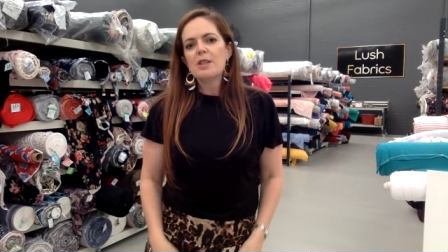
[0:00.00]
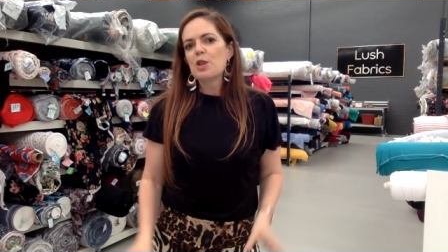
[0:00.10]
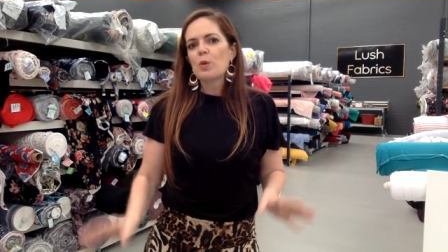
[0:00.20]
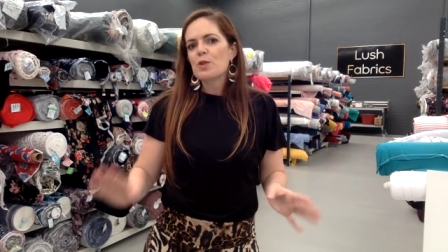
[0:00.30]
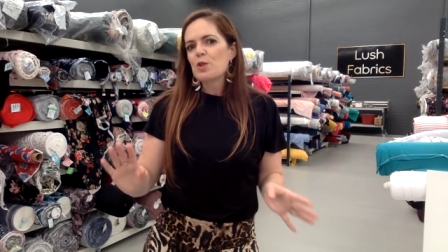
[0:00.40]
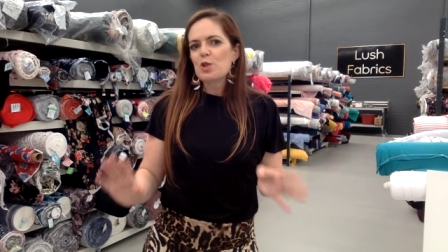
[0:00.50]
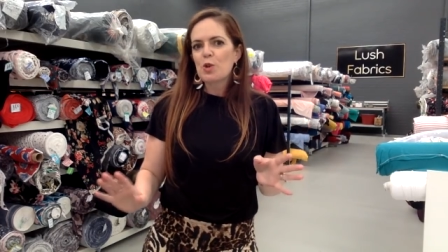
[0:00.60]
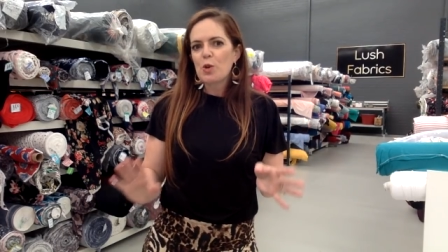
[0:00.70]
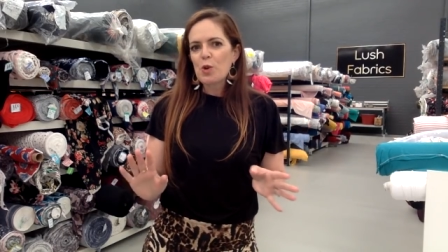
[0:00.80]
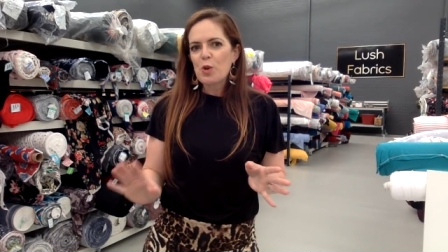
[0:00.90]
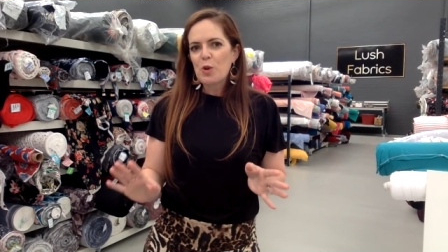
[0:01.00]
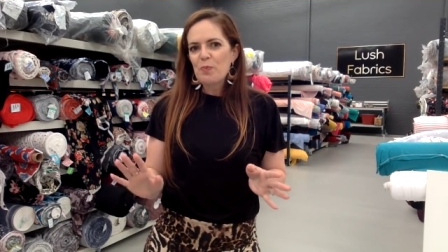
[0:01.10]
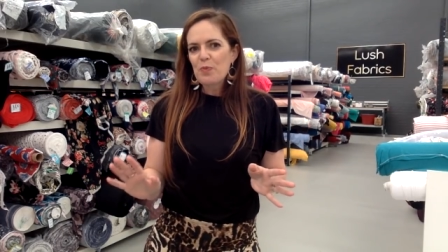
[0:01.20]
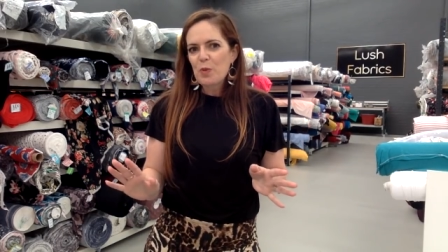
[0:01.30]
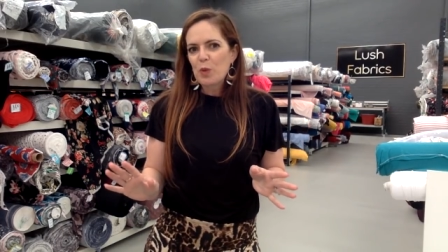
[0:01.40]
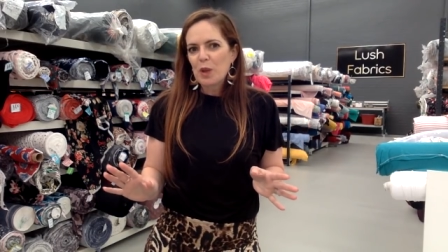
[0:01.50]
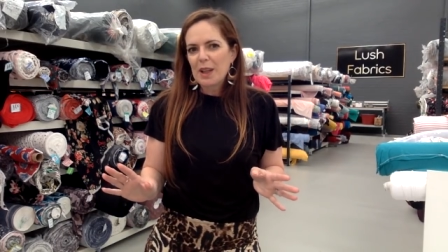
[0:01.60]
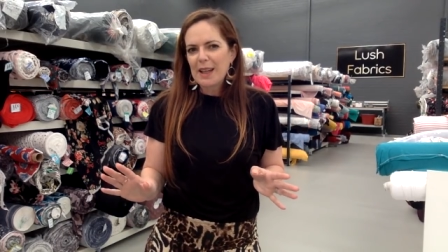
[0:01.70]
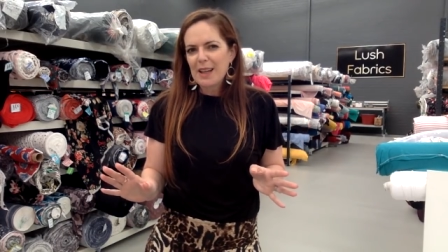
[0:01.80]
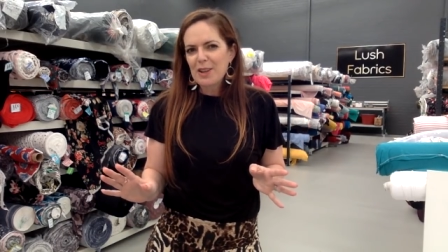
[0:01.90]
So I wasn't sure what
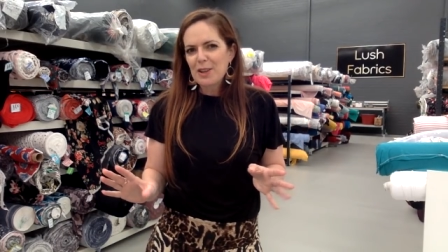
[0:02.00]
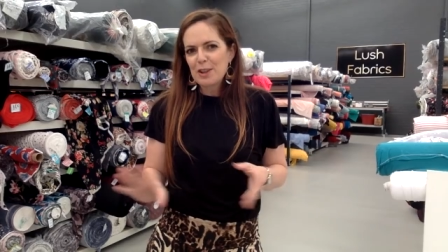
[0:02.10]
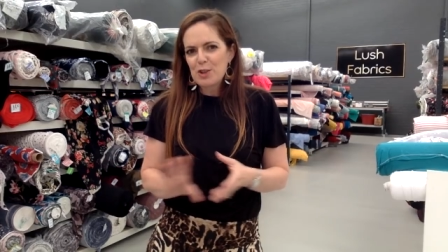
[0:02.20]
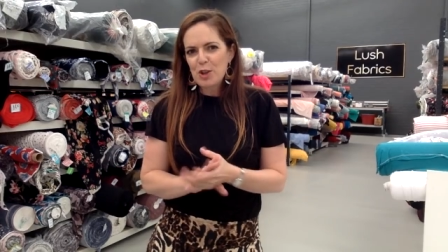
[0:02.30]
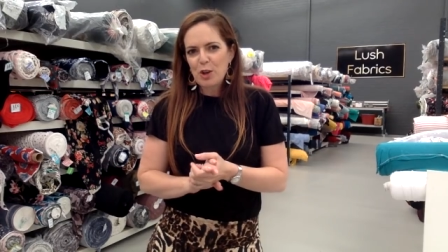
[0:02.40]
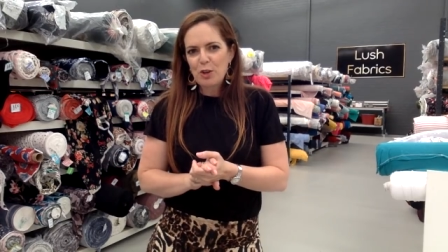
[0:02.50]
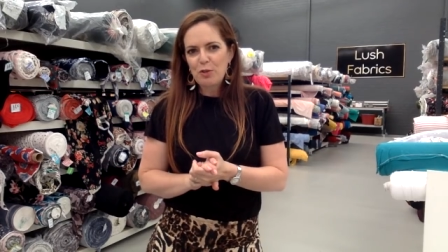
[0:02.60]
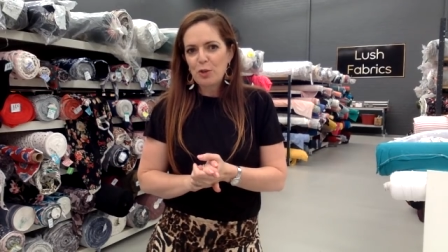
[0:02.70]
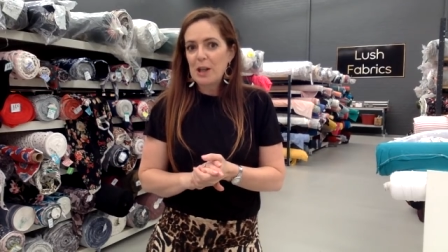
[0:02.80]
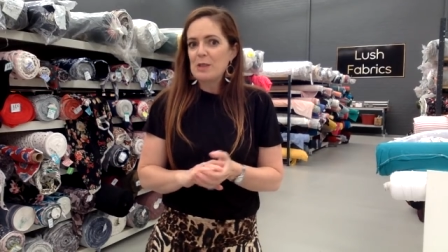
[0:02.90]
length to go for.